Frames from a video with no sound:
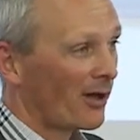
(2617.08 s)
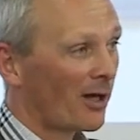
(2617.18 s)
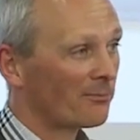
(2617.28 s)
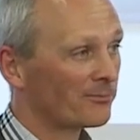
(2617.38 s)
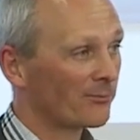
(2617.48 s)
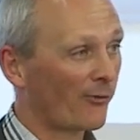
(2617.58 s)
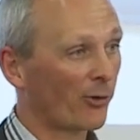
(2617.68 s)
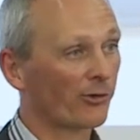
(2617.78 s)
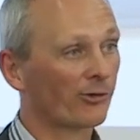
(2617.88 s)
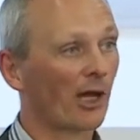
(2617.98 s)
Um, if
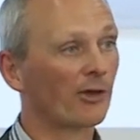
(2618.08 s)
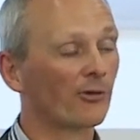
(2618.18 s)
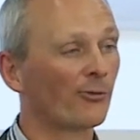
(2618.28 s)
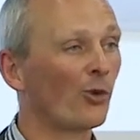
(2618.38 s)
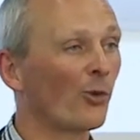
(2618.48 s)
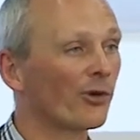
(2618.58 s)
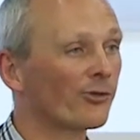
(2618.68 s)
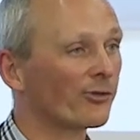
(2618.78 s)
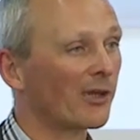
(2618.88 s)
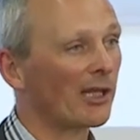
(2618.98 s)
you're the size of
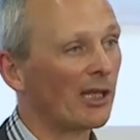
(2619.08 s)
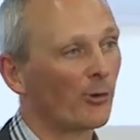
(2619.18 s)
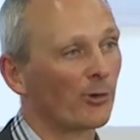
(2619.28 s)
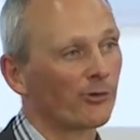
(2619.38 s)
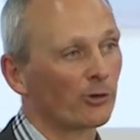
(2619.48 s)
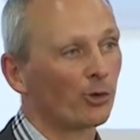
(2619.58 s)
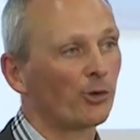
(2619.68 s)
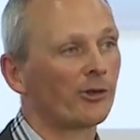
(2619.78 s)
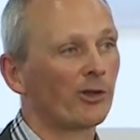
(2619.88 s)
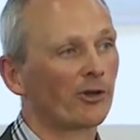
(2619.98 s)
Woolworths, that equals a
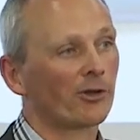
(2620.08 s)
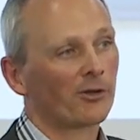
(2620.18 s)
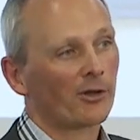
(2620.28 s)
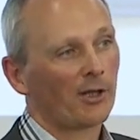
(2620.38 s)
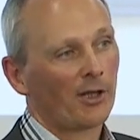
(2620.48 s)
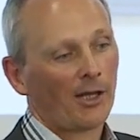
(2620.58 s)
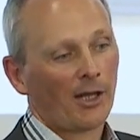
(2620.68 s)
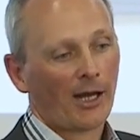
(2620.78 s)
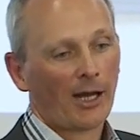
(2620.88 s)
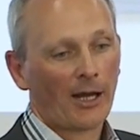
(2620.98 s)
two-digit
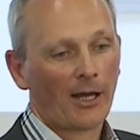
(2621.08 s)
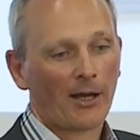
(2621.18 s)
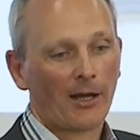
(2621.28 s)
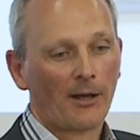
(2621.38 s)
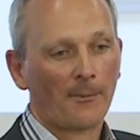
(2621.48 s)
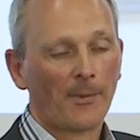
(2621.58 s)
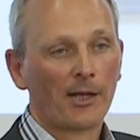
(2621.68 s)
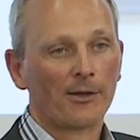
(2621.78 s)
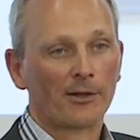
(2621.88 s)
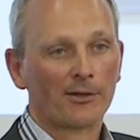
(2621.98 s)
uh, uh
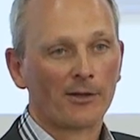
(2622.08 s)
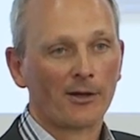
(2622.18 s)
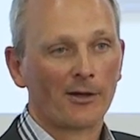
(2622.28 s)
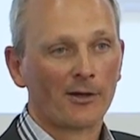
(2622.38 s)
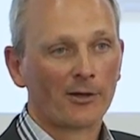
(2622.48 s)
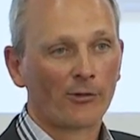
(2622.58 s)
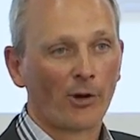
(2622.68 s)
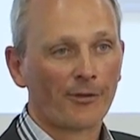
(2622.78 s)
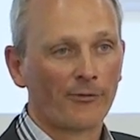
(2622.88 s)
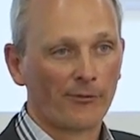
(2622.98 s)
million uh,
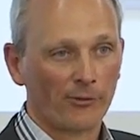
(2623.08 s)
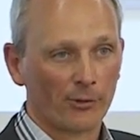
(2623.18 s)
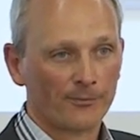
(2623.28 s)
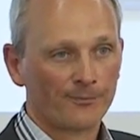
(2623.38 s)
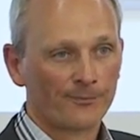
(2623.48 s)
growth in revenue.